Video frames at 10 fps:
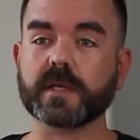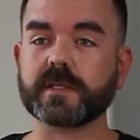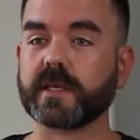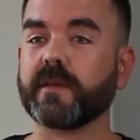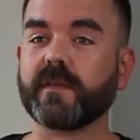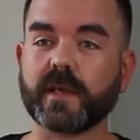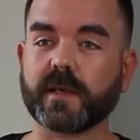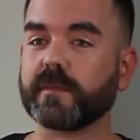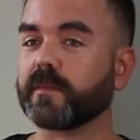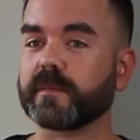T
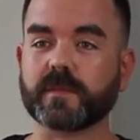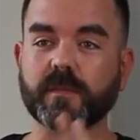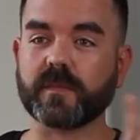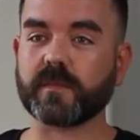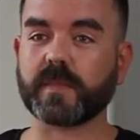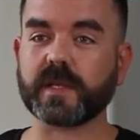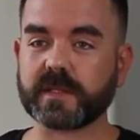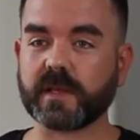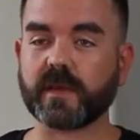V, T